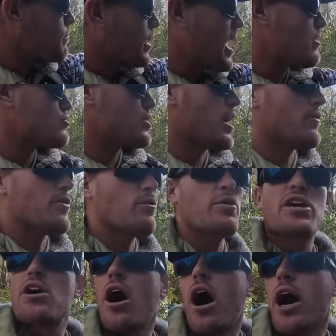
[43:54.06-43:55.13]
brown trout that
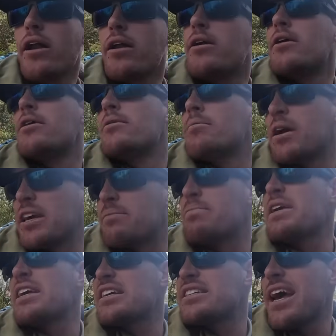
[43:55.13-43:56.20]
we caught, but
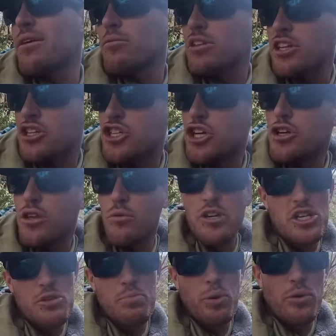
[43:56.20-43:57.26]
be content with the two that we
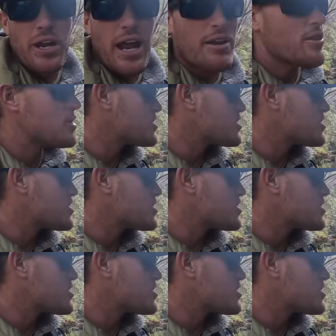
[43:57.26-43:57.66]
just pulled out of